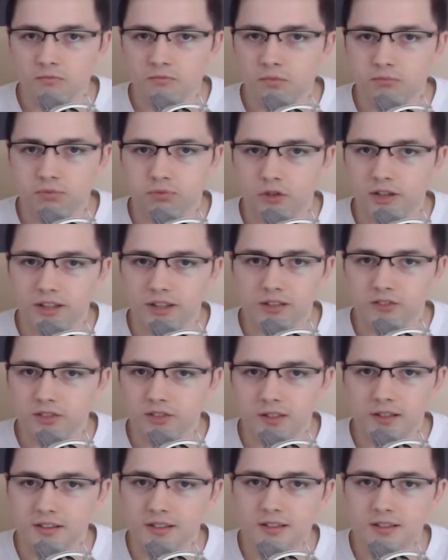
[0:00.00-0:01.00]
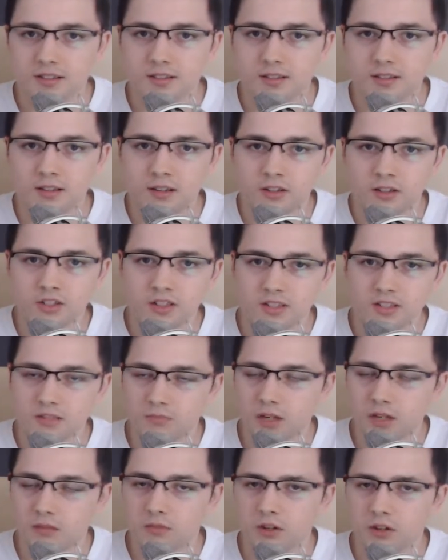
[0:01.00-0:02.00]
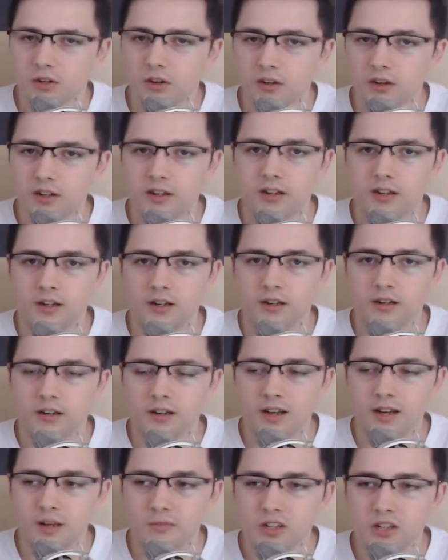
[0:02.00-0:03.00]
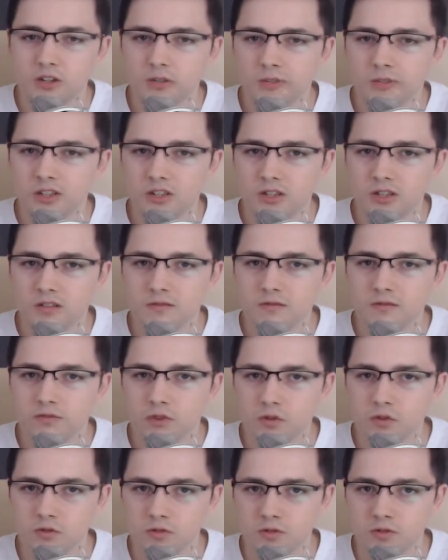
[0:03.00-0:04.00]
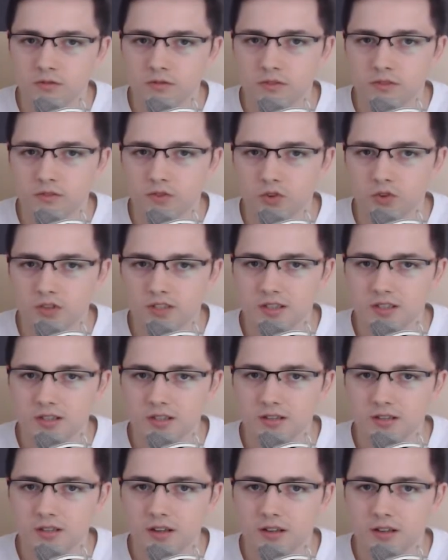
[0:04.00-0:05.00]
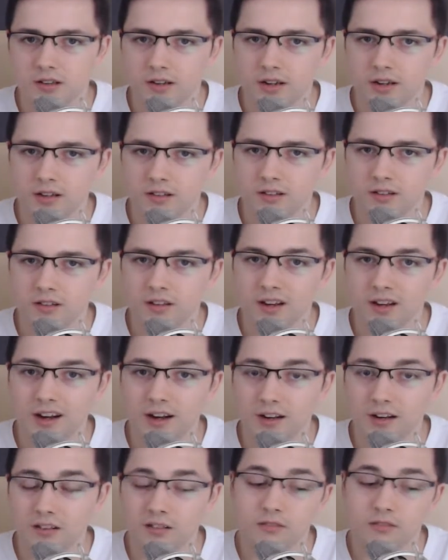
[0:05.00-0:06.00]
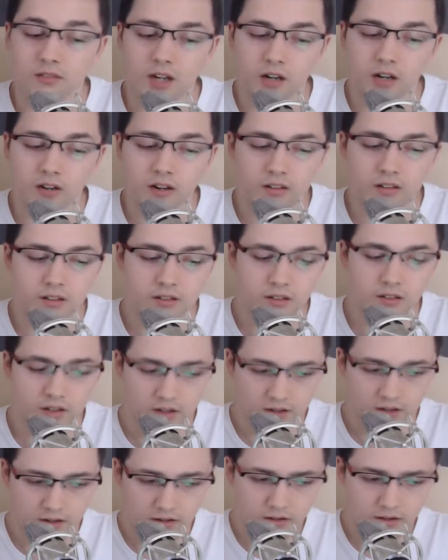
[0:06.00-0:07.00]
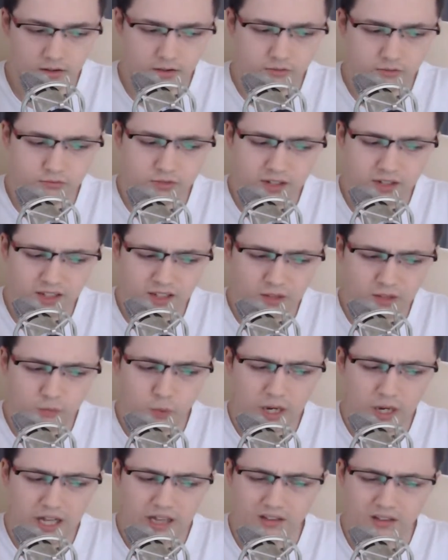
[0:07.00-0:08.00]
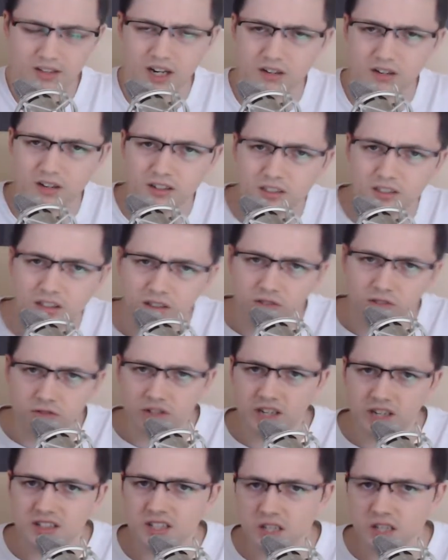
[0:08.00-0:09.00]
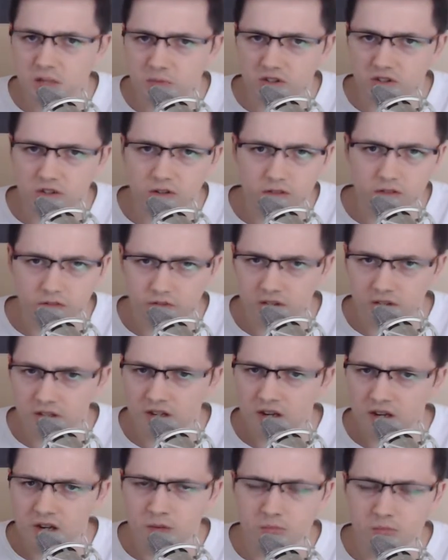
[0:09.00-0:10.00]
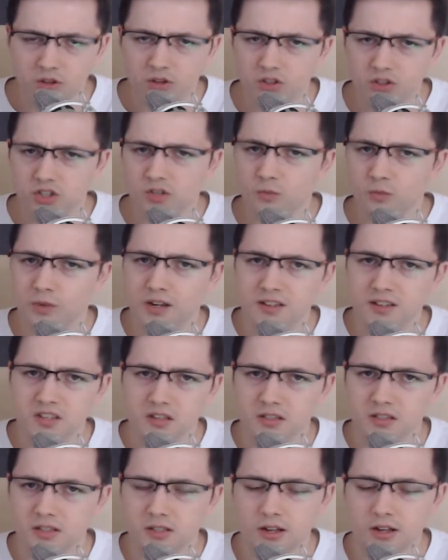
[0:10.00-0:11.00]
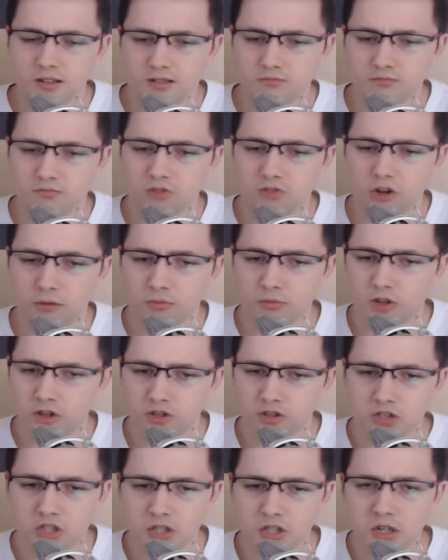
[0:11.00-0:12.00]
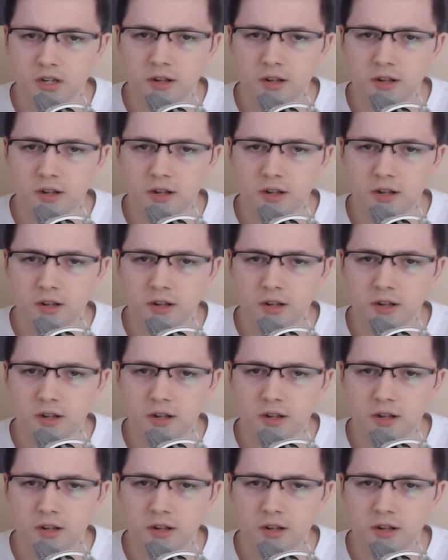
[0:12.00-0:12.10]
brilliant in this. Jason Bateman got a Emmy nomination for the first season, acting and directing. It's really well directed, great cinematography. Production-wise, it's top-notch.